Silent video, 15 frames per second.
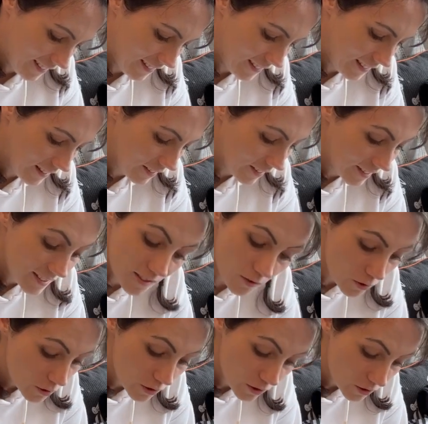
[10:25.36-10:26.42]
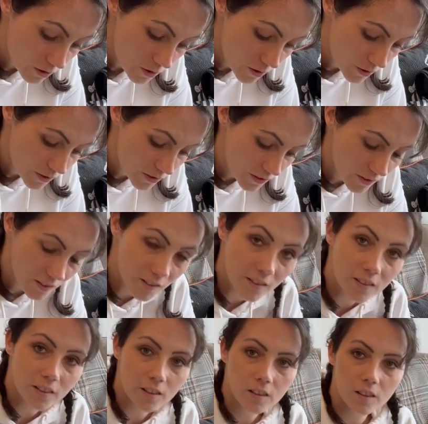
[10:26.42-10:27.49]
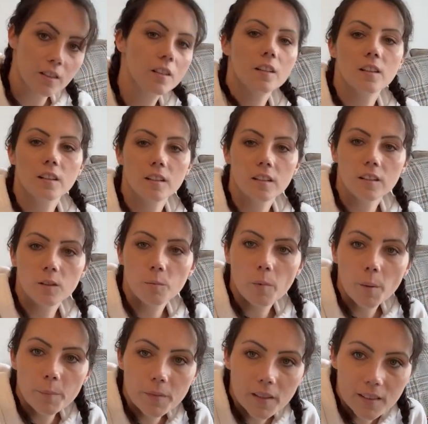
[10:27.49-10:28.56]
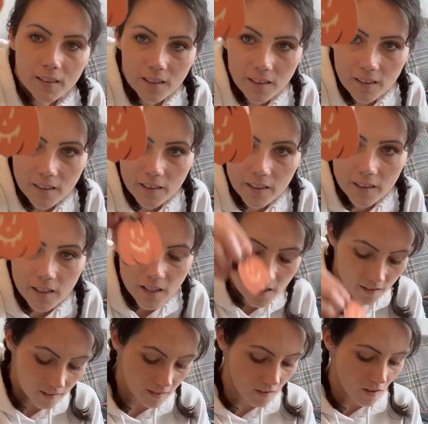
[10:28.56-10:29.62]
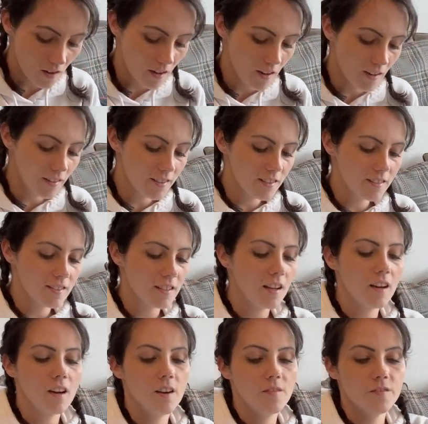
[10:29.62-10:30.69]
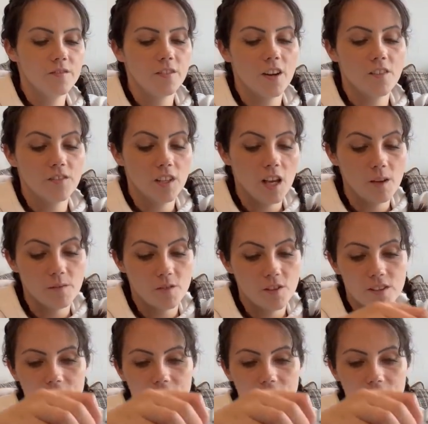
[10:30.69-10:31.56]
Little, these are also not yours. Little pumpkin guy. So I've kept, you can